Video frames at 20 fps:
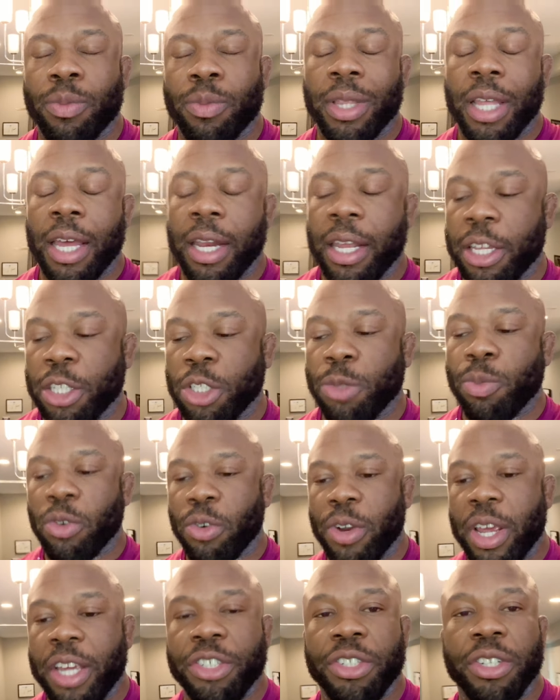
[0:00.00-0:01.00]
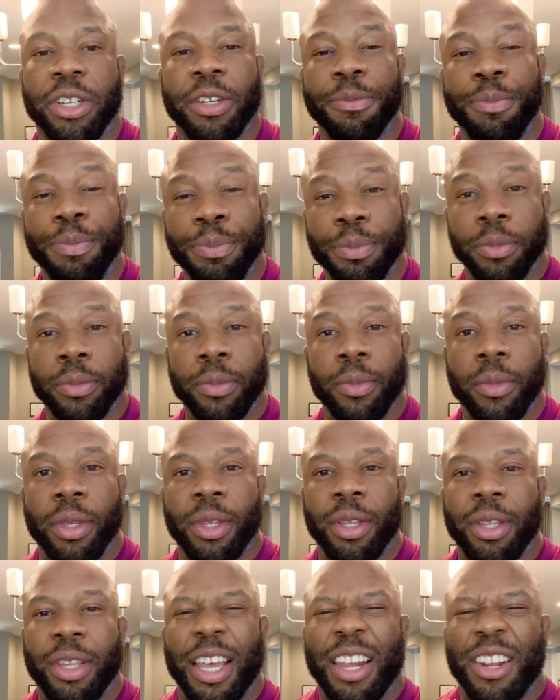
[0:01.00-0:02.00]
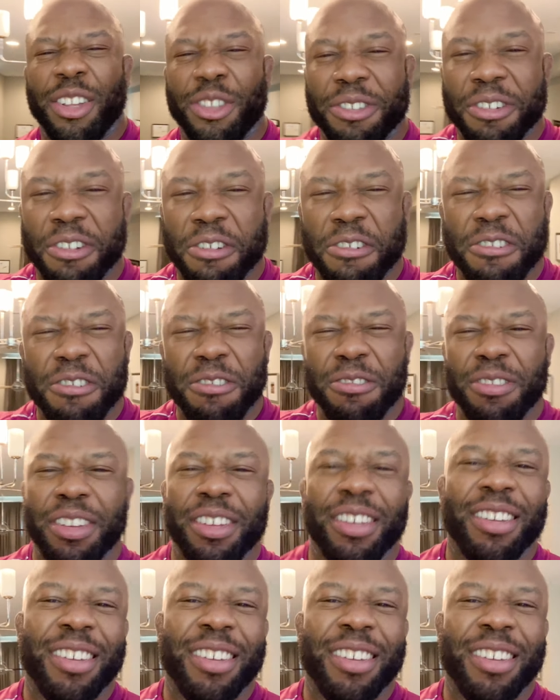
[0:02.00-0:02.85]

that inspiration, that internal,